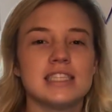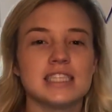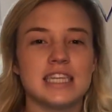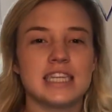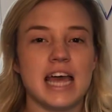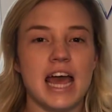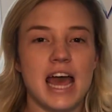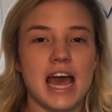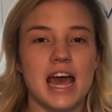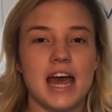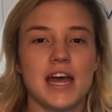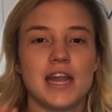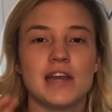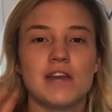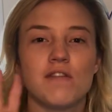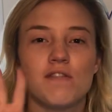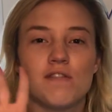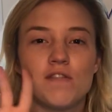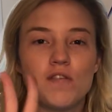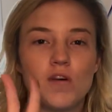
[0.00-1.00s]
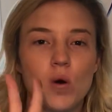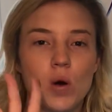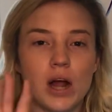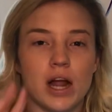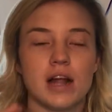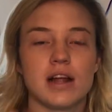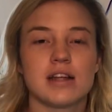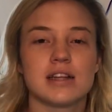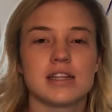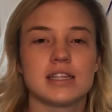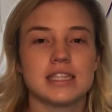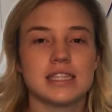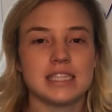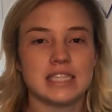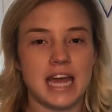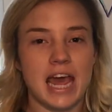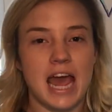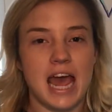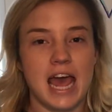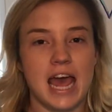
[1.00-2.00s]
10, 4,
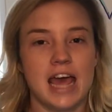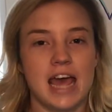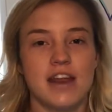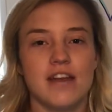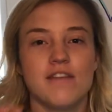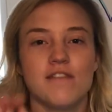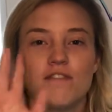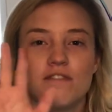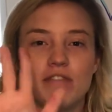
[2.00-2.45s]
10,